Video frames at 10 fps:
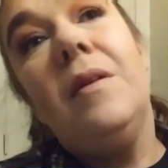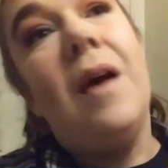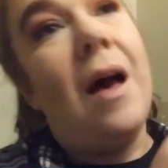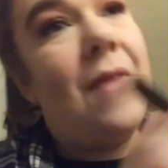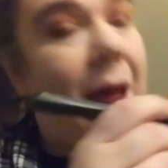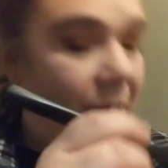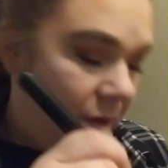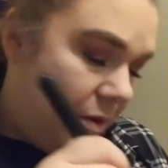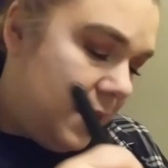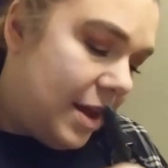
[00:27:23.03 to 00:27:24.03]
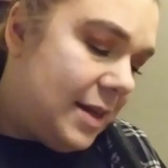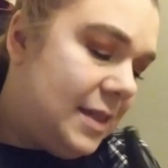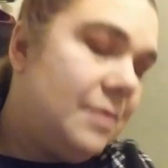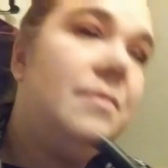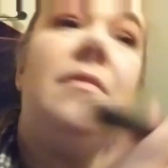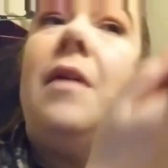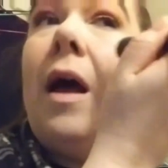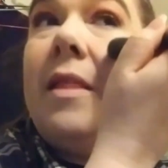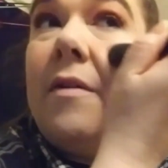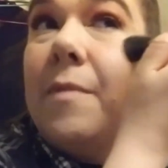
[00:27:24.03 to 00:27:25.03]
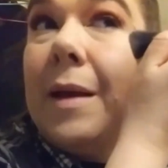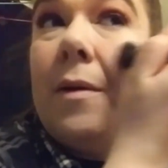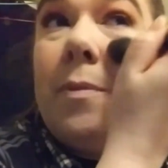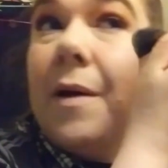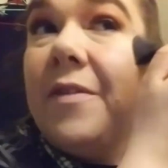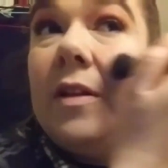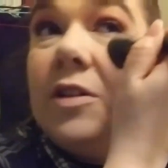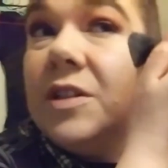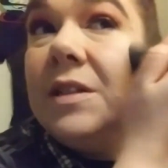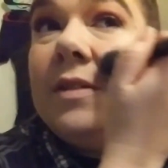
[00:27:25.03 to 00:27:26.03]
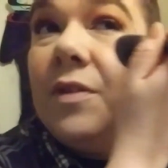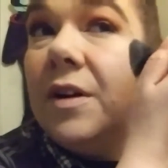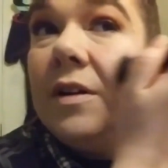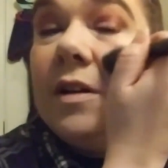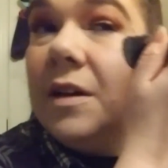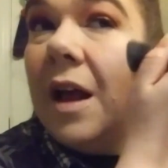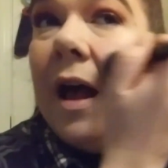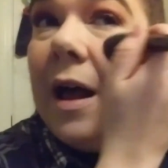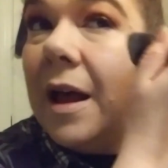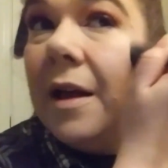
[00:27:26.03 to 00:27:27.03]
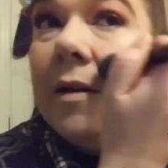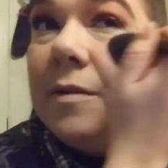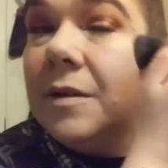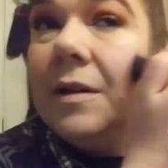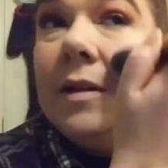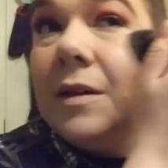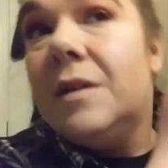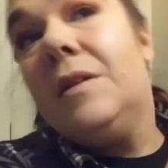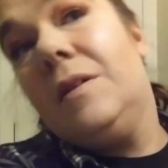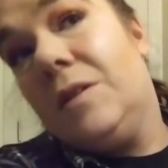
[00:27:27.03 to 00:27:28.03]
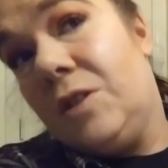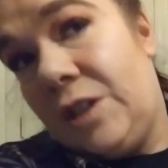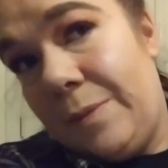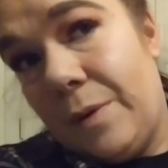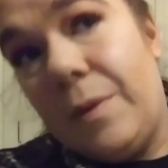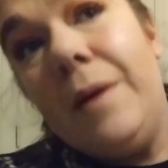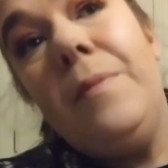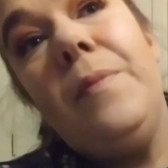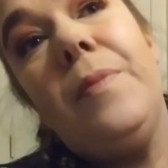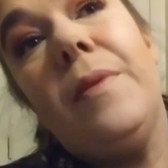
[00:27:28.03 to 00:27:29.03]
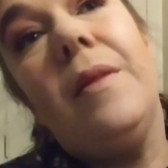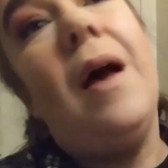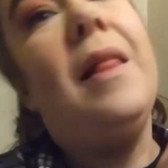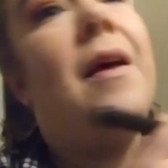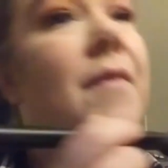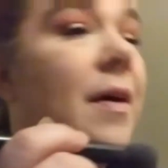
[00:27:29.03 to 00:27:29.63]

I've had a few duds. I love Makeup Revolutions for a cheaper one. I love